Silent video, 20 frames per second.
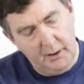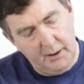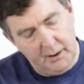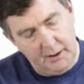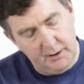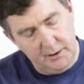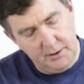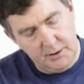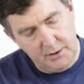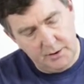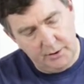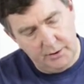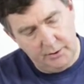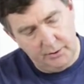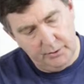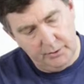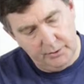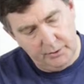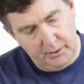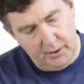into
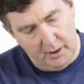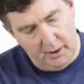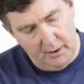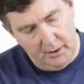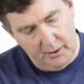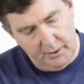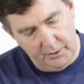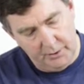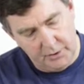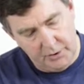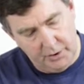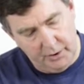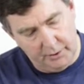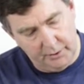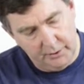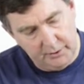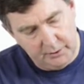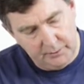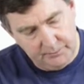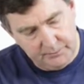the
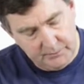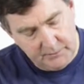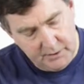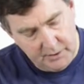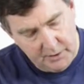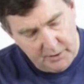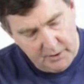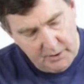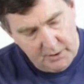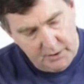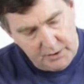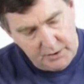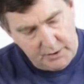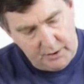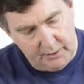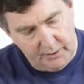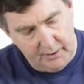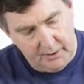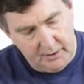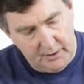trunk
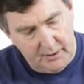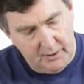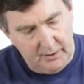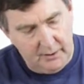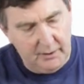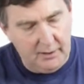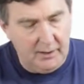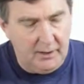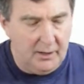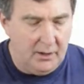so that